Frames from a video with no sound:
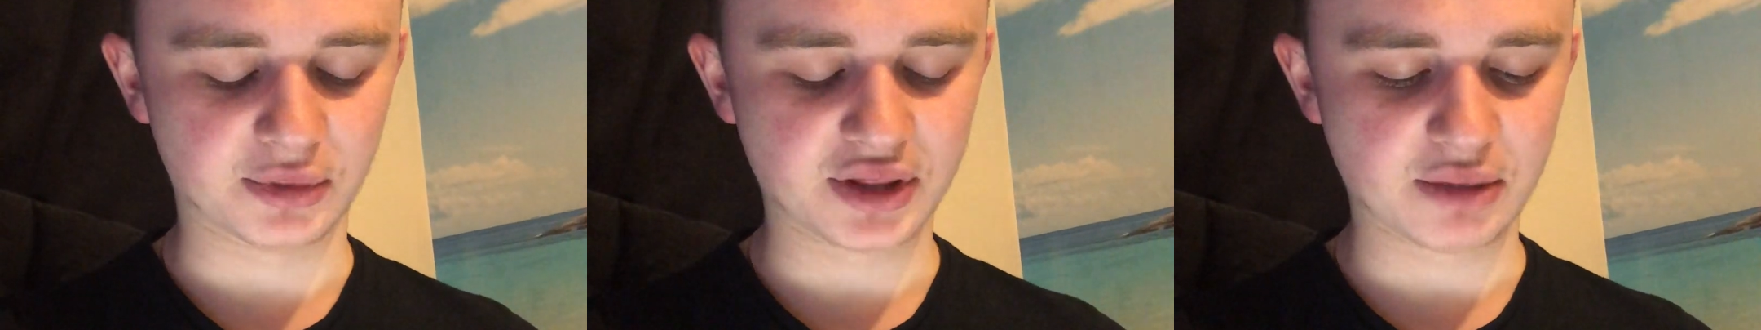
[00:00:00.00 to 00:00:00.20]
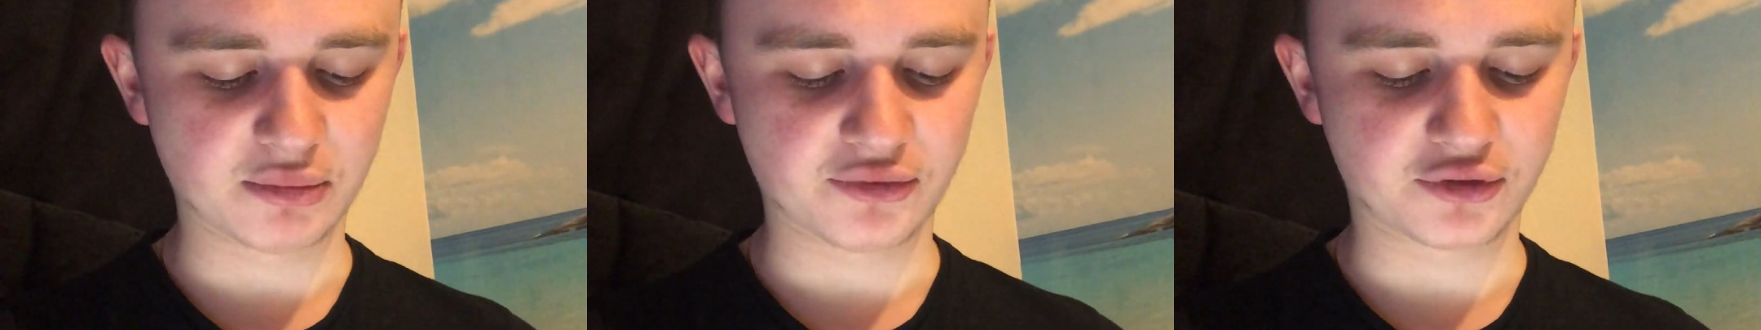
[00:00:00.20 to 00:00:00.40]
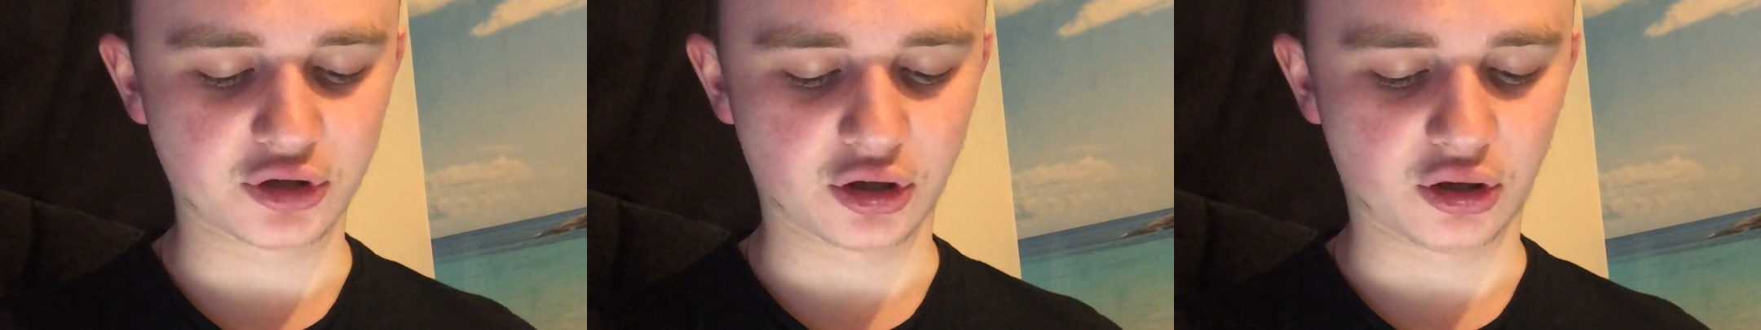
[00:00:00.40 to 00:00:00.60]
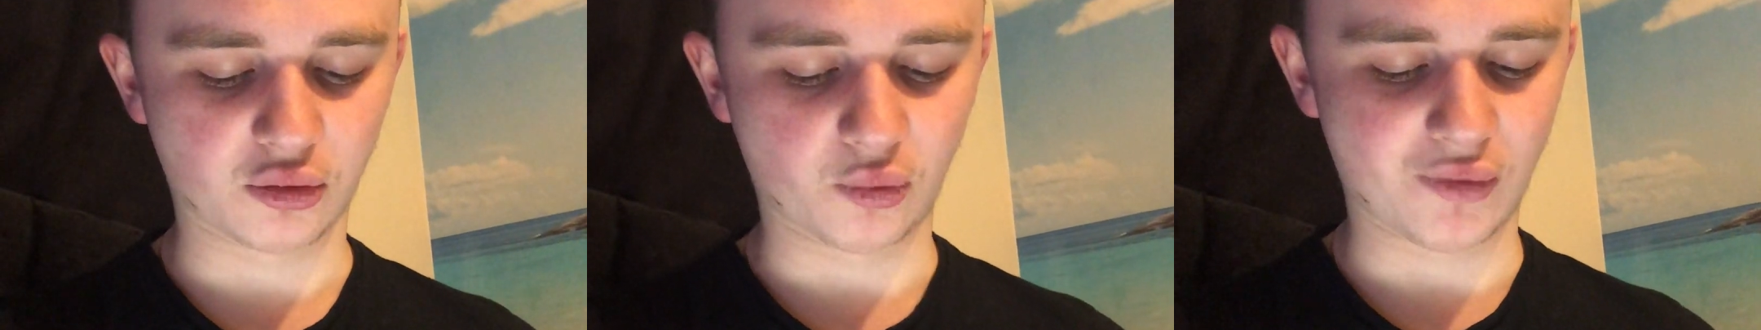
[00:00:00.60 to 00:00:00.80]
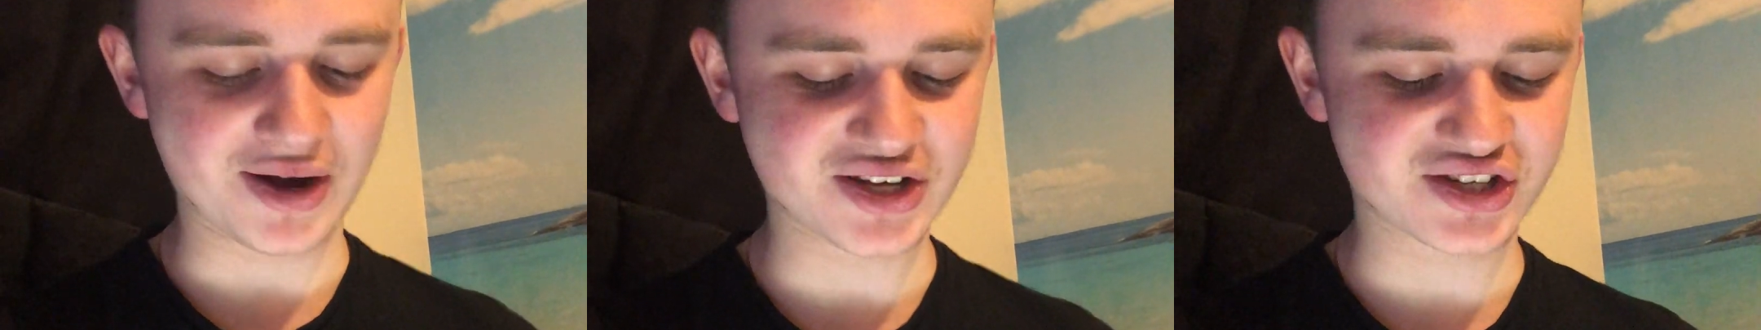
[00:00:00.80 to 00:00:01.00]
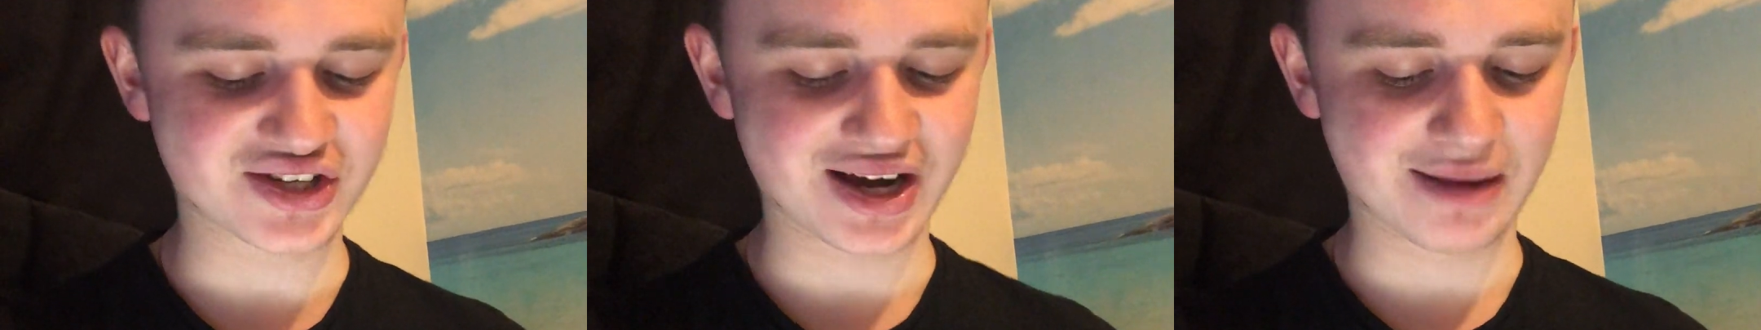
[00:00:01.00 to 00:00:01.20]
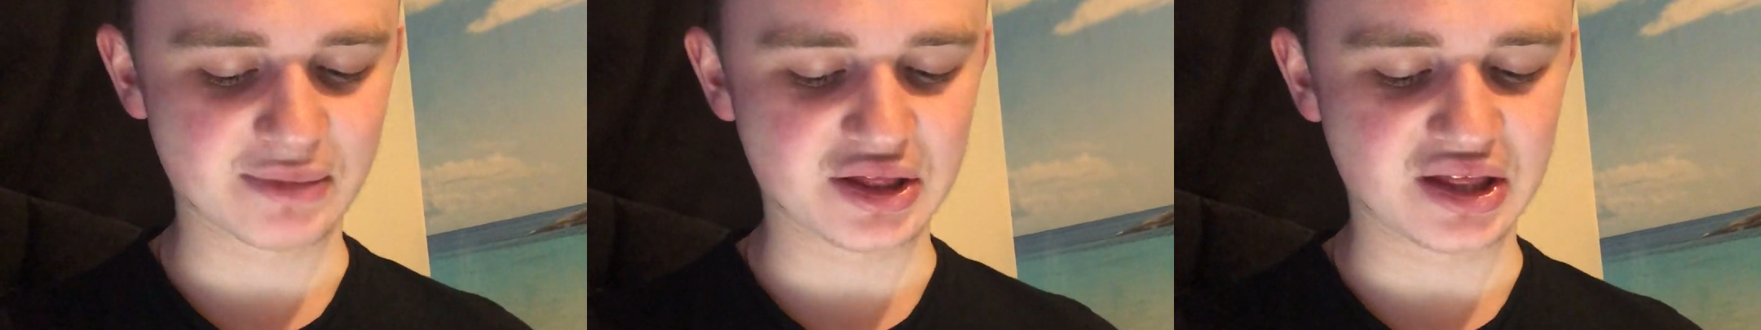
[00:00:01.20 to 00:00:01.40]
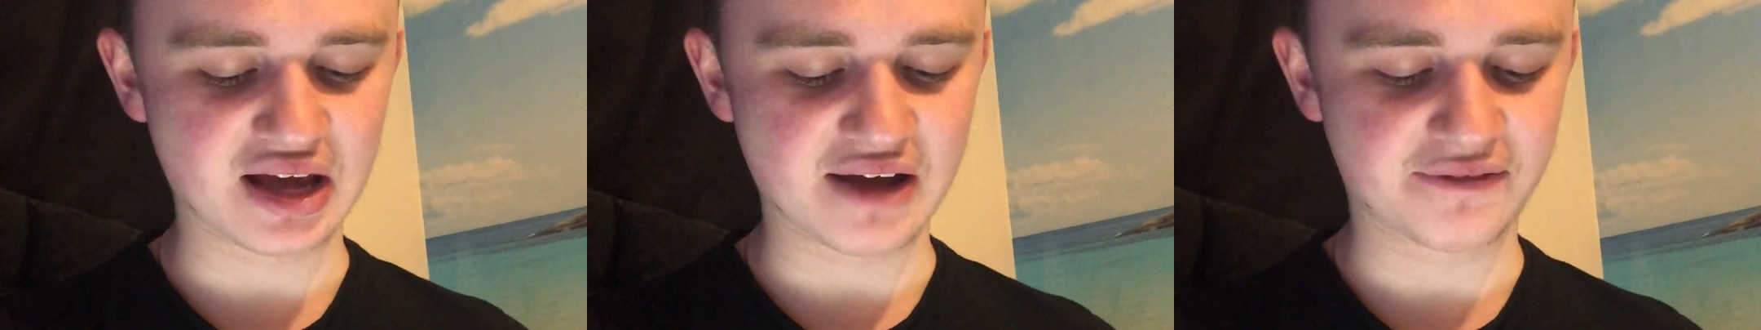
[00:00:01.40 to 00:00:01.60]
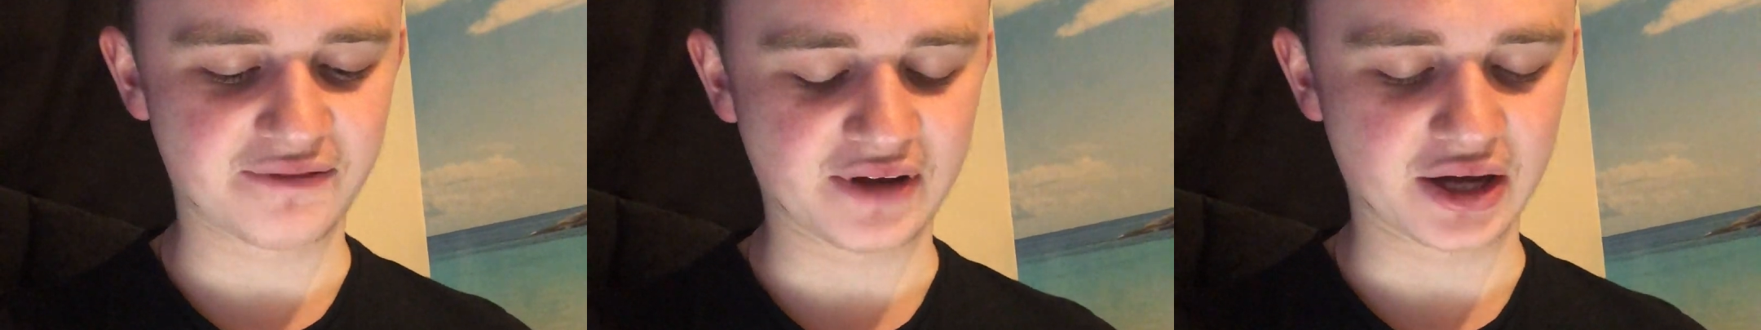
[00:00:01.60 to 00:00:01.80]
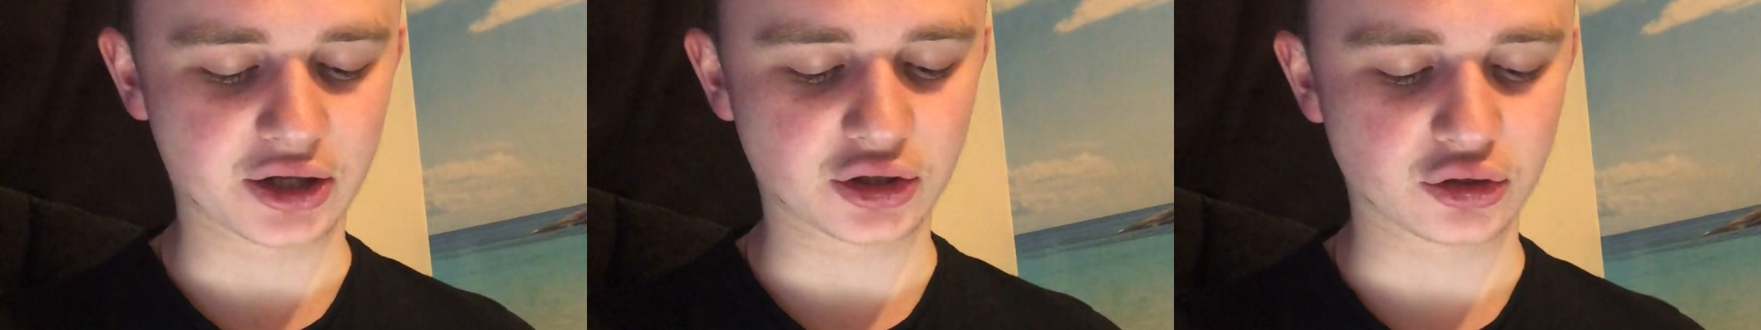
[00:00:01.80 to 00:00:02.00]
And then we've got West Ham in the
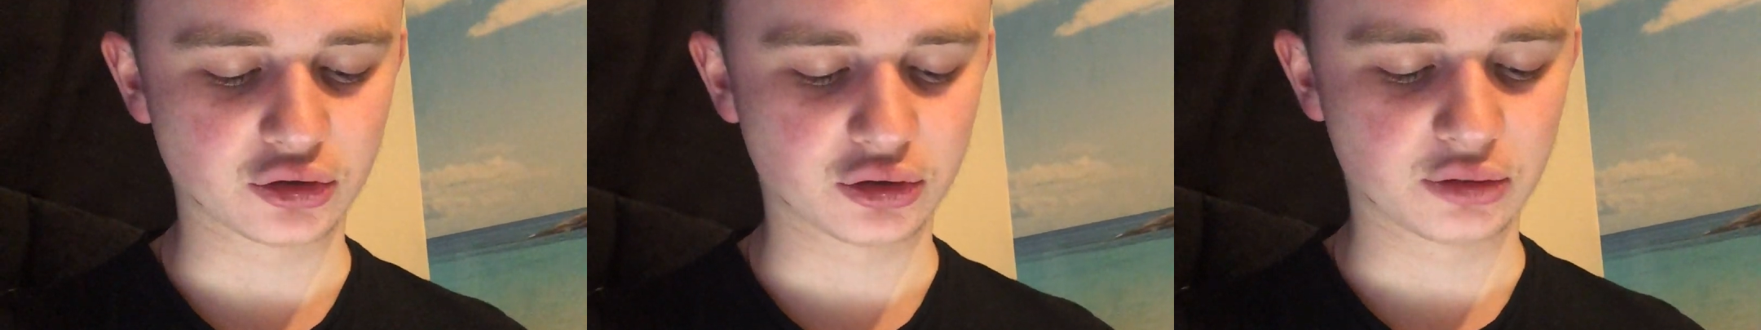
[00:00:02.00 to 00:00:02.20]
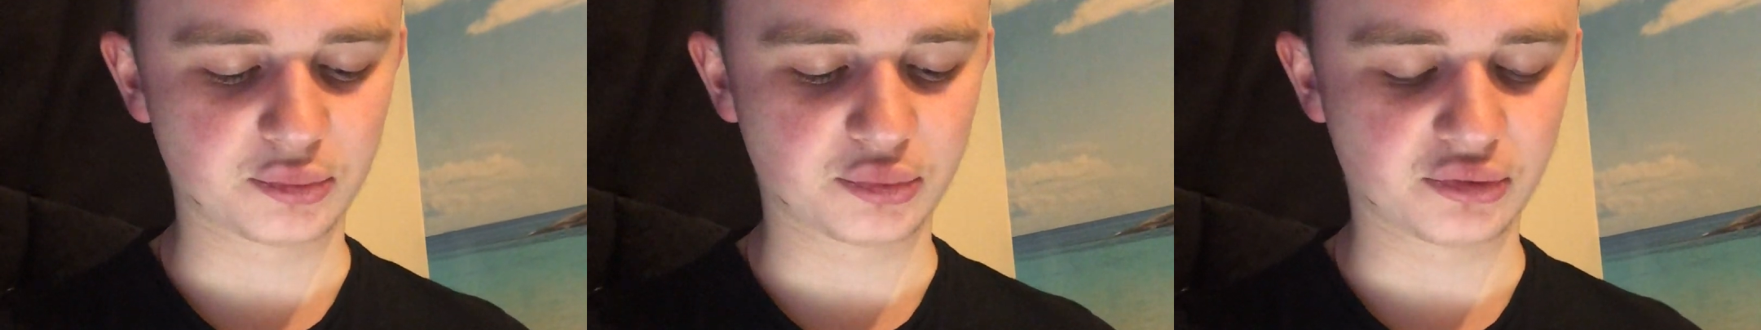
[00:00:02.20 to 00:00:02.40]
FA Cup.